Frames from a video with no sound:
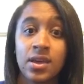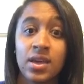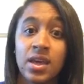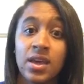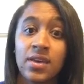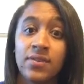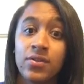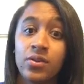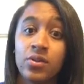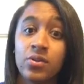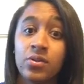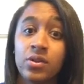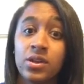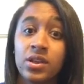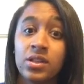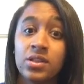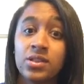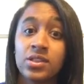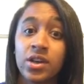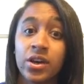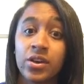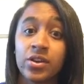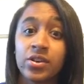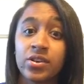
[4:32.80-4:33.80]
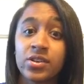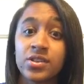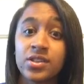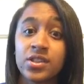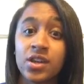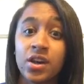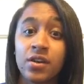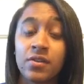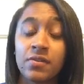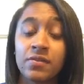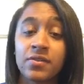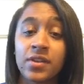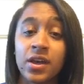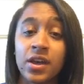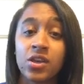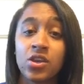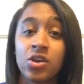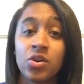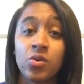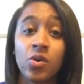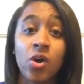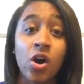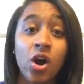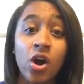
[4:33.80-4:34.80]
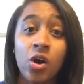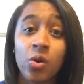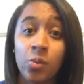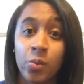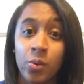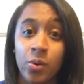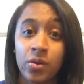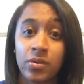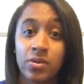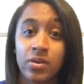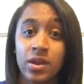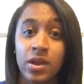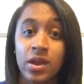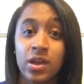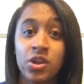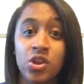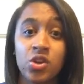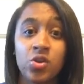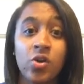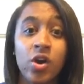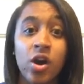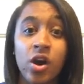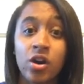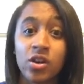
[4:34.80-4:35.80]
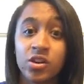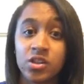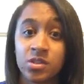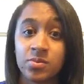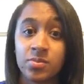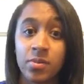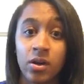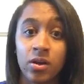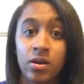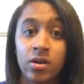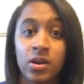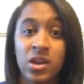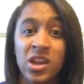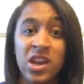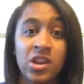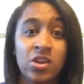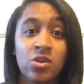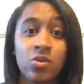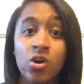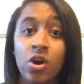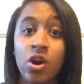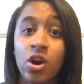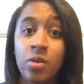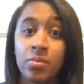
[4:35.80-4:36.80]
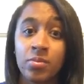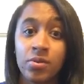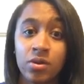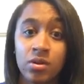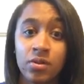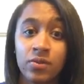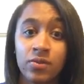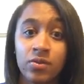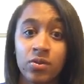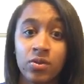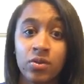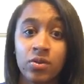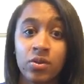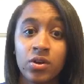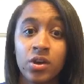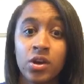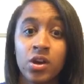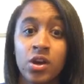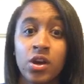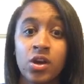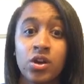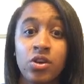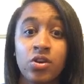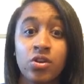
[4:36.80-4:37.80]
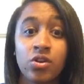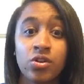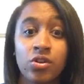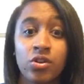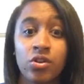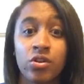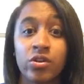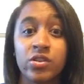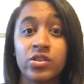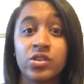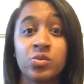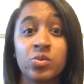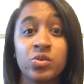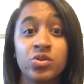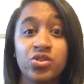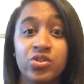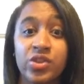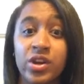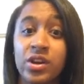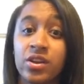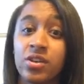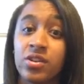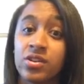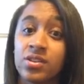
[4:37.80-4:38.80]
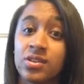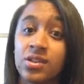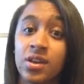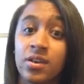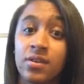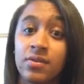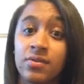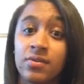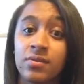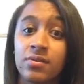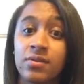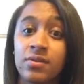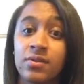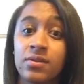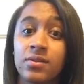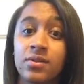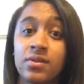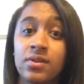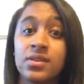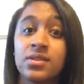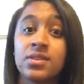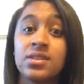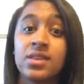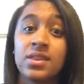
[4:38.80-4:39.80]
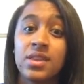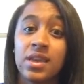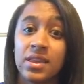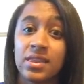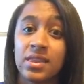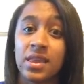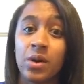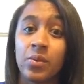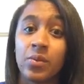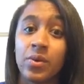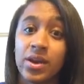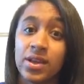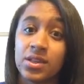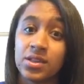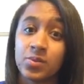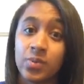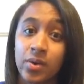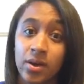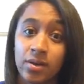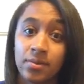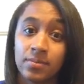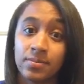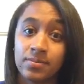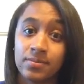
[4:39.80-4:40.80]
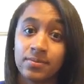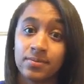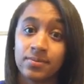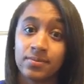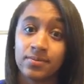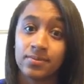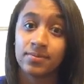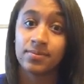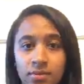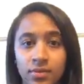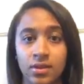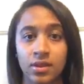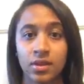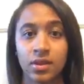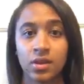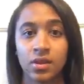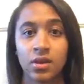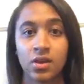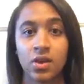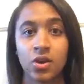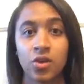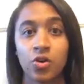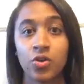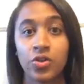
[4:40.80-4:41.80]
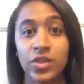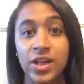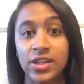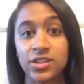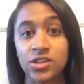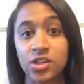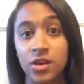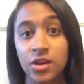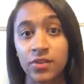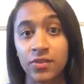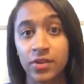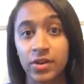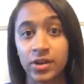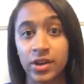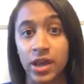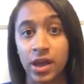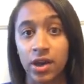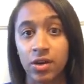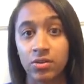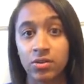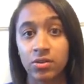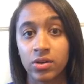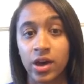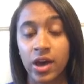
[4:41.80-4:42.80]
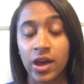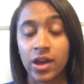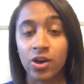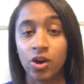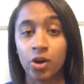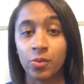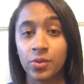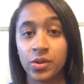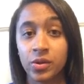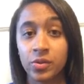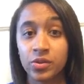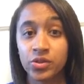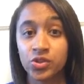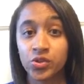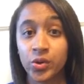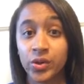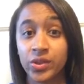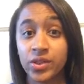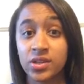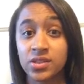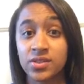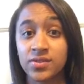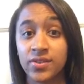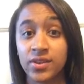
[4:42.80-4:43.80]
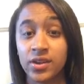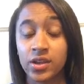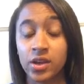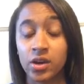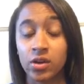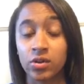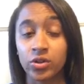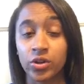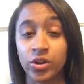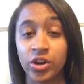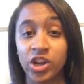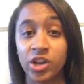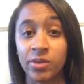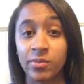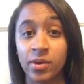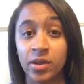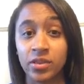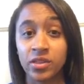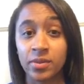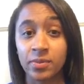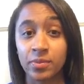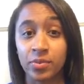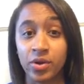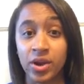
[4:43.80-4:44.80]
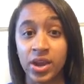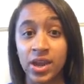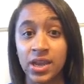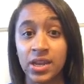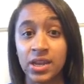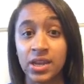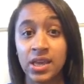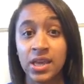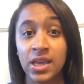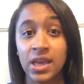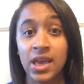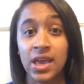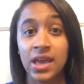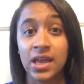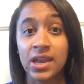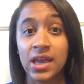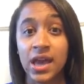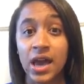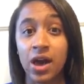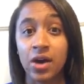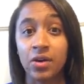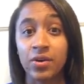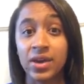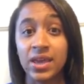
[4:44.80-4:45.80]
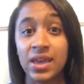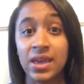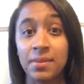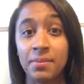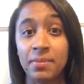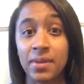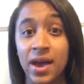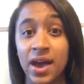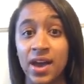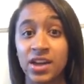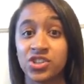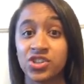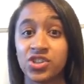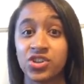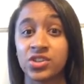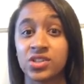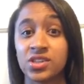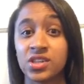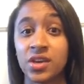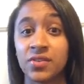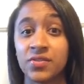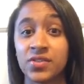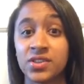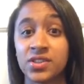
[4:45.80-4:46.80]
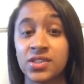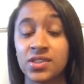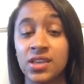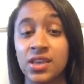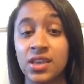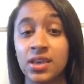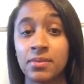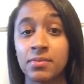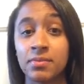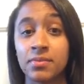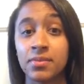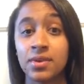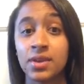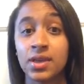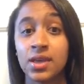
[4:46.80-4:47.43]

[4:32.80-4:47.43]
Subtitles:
If you tell yourself that you are worth it and you are smart and you are beautiful, your neurons will train yourself to think that way as well. Well, that's all for now. I hope you enjoyed this video learning about the brain and how it impacts your self-esteem.